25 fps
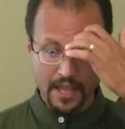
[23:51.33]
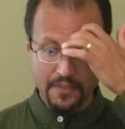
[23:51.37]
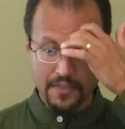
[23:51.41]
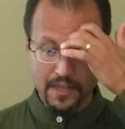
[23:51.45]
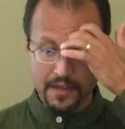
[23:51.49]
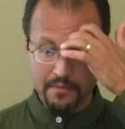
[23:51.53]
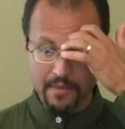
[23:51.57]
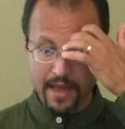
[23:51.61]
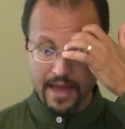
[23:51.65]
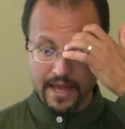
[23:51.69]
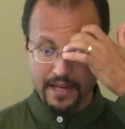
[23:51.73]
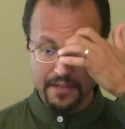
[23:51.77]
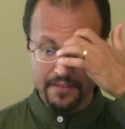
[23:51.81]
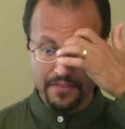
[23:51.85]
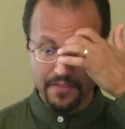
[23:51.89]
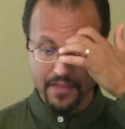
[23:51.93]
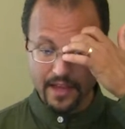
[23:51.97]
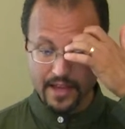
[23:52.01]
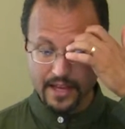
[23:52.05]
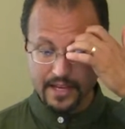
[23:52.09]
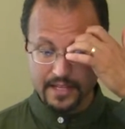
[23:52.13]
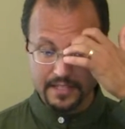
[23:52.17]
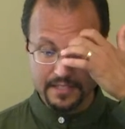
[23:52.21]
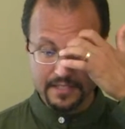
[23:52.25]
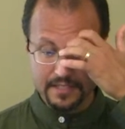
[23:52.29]
Then
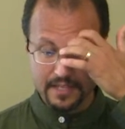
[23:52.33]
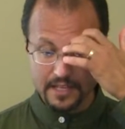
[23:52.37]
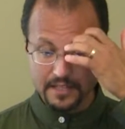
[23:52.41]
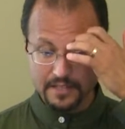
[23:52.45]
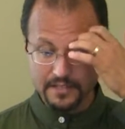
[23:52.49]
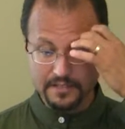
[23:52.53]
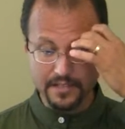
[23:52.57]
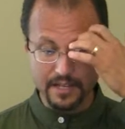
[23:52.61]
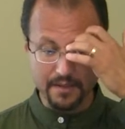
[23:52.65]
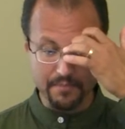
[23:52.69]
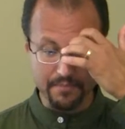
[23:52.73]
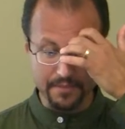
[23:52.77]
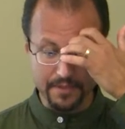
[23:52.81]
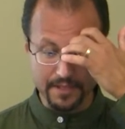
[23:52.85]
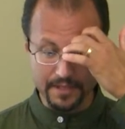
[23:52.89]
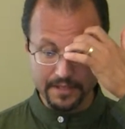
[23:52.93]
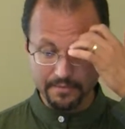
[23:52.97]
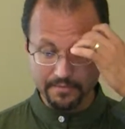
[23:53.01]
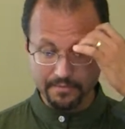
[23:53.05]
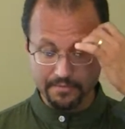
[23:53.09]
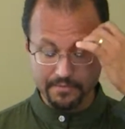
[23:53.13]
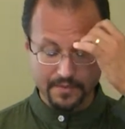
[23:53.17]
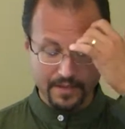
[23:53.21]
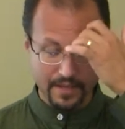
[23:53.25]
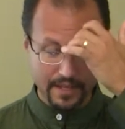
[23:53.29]
Mattathias does something
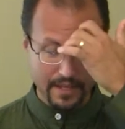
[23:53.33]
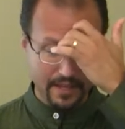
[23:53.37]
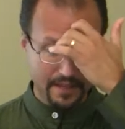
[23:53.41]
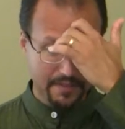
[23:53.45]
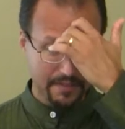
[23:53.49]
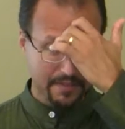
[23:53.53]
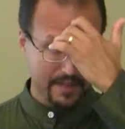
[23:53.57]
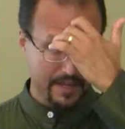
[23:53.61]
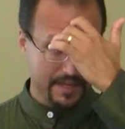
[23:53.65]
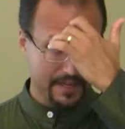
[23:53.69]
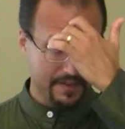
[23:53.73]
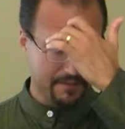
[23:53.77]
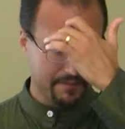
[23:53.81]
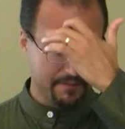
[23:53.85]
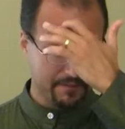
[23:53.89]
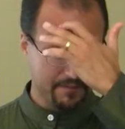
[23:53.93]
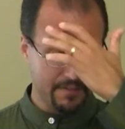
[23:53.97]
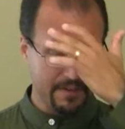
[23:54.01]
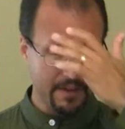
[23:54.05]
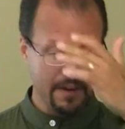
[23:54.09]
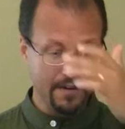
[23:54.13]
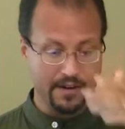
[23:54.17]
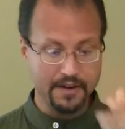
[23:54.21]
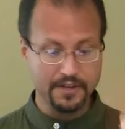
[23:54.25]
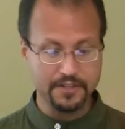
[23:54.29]
that
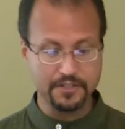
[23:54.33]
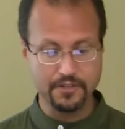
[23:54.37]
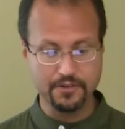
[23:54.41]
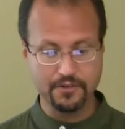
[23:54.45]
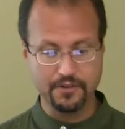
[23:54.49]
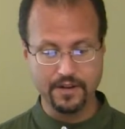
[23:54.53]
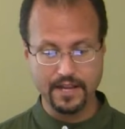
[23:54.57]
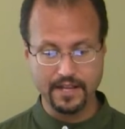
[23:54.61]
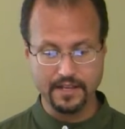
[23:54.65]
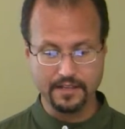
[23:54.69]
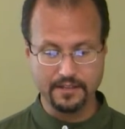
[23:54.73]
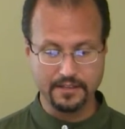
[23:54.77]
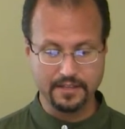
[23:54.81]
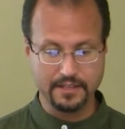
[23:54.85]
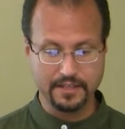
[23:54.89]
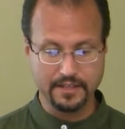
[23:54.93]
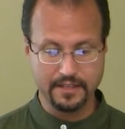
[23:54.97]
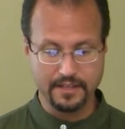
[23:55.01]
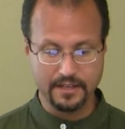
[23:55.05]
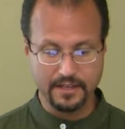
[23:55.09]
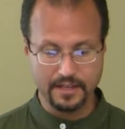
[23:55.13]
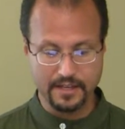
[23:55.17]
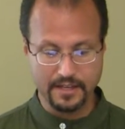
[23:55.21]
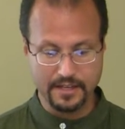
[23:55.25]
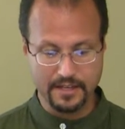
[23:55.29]
very
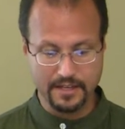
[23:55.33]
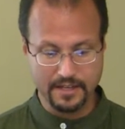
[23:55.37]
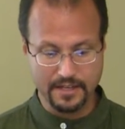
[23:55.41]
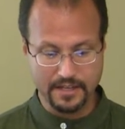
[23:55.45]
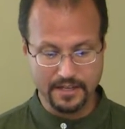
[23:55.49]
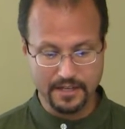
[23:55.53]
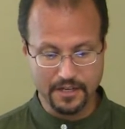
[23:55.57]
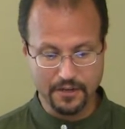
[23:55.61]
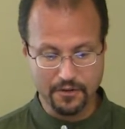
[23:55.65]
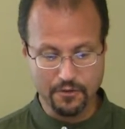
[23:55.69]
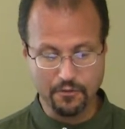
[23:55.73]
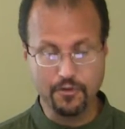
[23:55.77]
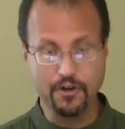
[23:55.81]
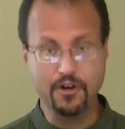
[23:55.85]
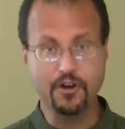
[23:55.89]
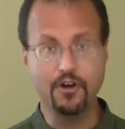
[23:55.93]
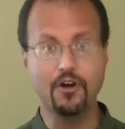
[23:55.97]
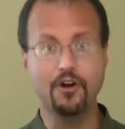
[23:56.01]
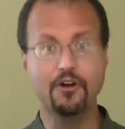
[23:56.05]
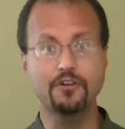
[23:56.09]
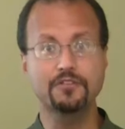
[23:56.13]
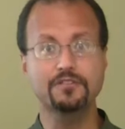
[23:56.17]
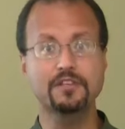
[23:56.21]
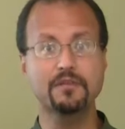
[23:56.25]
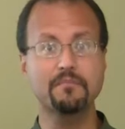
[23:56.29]
directly
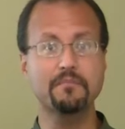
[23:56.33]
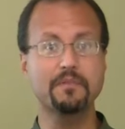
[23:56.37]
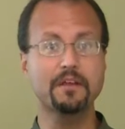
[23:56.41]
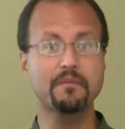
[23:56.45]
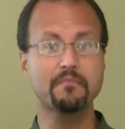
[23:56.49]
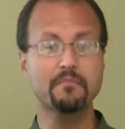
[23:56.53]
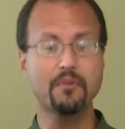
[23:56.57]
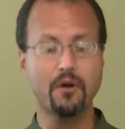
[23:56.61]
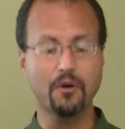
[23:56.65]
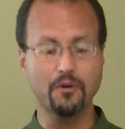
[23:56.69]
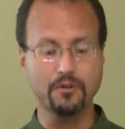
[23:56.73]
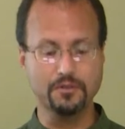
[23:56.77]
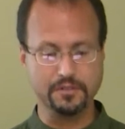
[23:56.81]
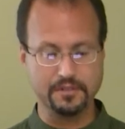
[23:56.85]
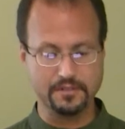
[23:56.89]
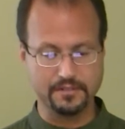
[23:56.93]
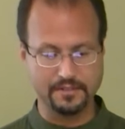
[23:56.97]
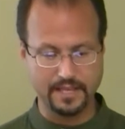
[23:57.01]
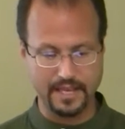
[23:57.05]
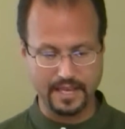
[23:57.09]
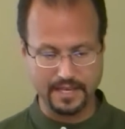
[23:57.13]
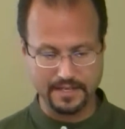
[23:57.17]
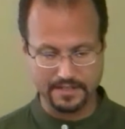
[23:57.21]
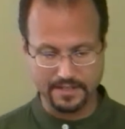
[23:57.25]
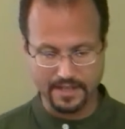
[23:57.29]
recalls something
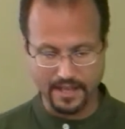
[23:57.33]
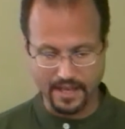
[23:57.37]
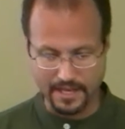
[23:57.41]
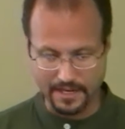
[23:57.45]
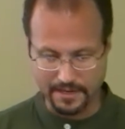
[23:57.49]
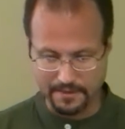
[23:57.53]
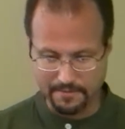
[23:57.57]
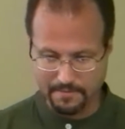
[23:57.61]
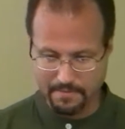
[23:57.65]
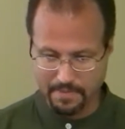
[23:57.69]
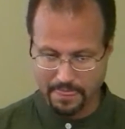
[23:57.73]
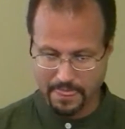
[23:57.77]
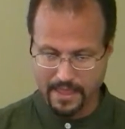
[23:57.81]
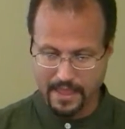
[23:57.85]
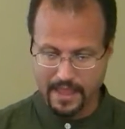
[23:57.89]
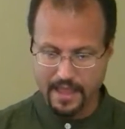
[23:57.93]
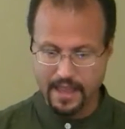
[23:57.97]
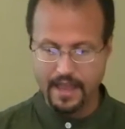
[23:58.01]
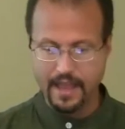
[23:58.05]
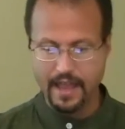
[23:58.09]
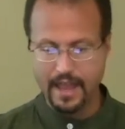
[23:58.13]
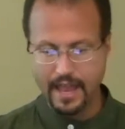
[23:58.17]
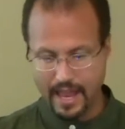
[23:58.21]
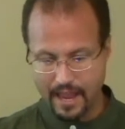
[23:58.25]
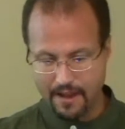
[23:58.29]
Moses had done.
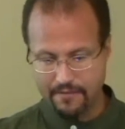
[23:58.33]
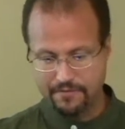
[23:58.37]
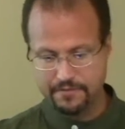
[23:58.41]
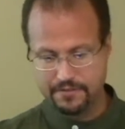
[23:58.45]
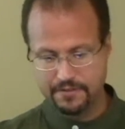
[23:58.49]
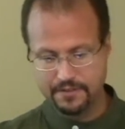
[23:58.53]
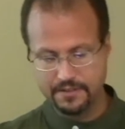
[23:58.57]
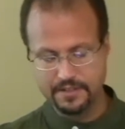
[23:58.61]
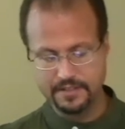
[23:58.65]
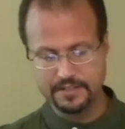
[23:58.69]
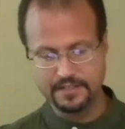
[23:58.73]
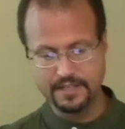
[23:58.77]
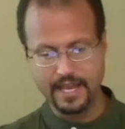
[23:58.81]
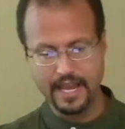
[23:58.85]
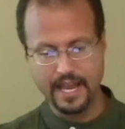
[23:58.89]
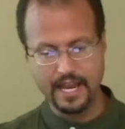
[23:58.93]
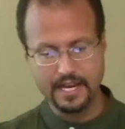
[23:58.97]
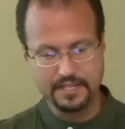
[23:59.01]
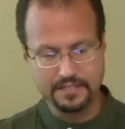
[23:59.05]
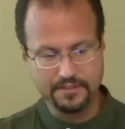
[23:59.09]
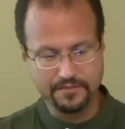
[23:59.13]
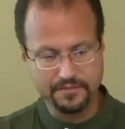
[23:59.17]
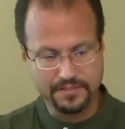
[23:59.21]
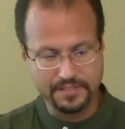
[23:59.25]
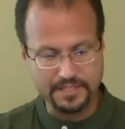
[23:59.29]
After this
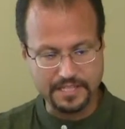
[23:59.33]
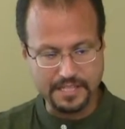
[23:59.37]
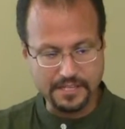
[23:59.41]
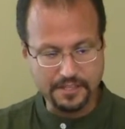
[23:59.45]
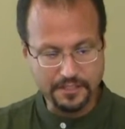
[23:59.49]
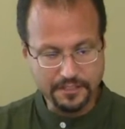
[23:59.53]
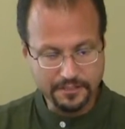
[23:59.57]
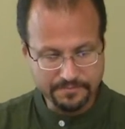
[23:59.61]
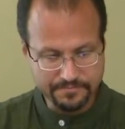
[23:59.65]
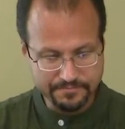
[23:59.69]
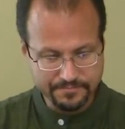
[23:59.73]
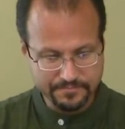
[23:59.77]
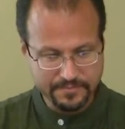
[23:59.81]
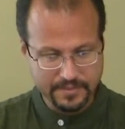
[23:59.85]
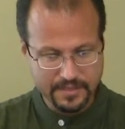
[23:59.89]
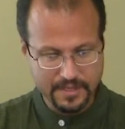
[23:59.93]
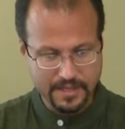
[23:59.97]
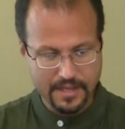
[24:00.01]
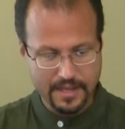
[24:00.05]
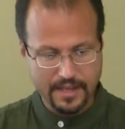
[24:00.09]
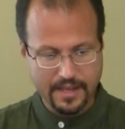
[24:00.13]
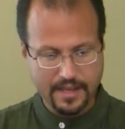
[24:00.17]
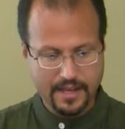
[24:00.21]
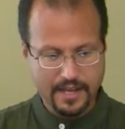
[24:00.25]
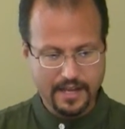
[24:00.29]
act of zeal,
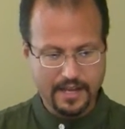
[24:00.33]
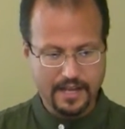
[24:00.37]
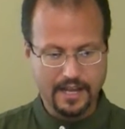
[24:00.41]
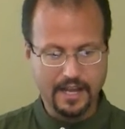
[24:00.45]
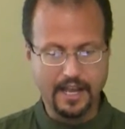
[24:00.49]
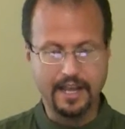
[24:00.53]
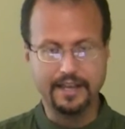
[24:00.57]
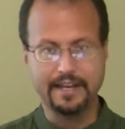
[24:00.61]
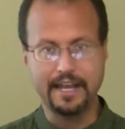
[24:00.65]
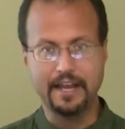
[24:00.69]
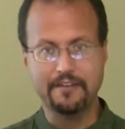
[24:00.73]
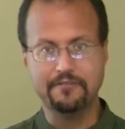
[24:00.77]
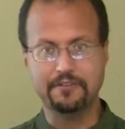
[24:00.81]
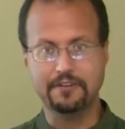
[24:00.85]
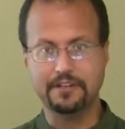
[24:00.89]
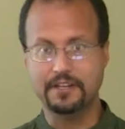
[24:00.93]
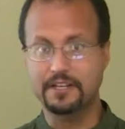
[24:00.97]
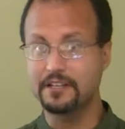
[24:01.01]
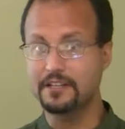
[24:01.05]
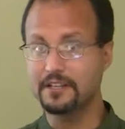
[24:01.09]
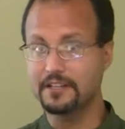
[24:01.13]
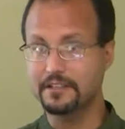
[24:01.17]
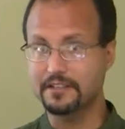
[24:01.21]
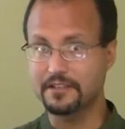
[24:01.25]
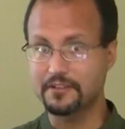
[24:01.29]
and after
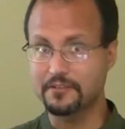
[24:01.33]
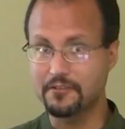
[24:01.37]
killing